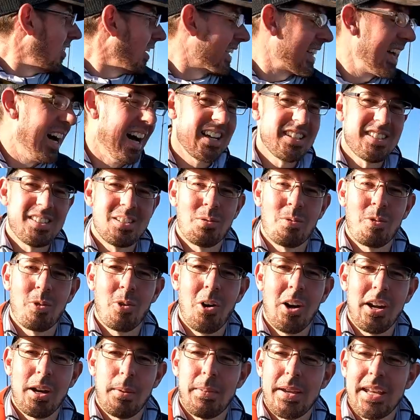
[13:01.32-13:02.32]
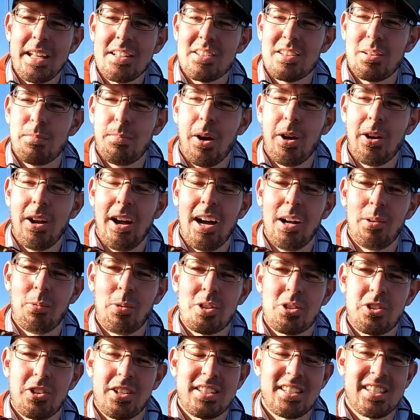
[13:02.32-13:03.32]
I cast it right up against the boat hull,
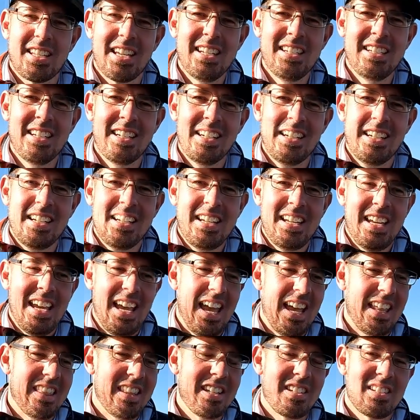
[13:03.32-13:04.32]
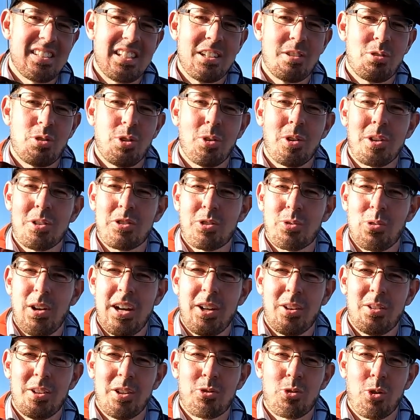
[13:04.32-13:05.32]
which I said, and this thing took it
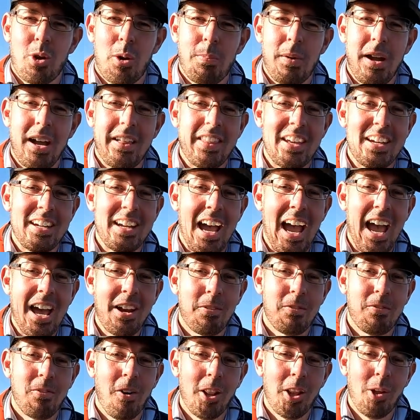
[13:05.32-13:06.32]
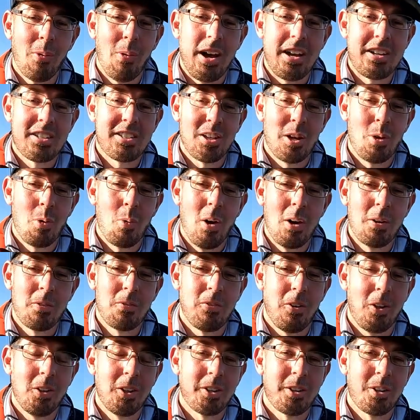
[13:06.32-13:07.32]
straight on the drop and then it had a follower. So one
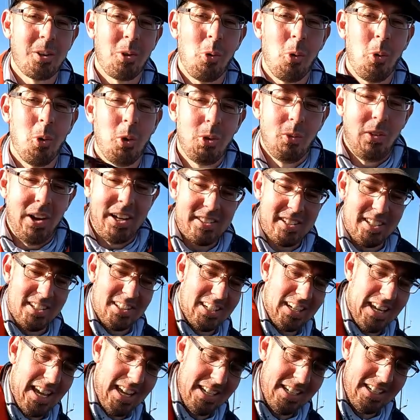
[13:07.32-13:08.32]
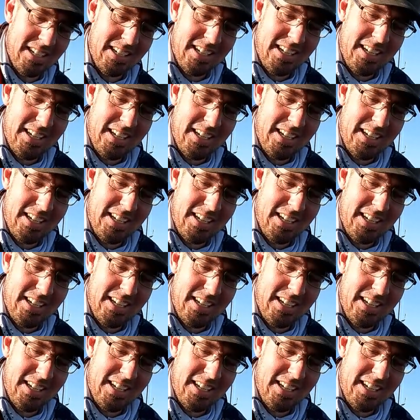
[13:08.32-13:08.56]
followed it all the way to the net,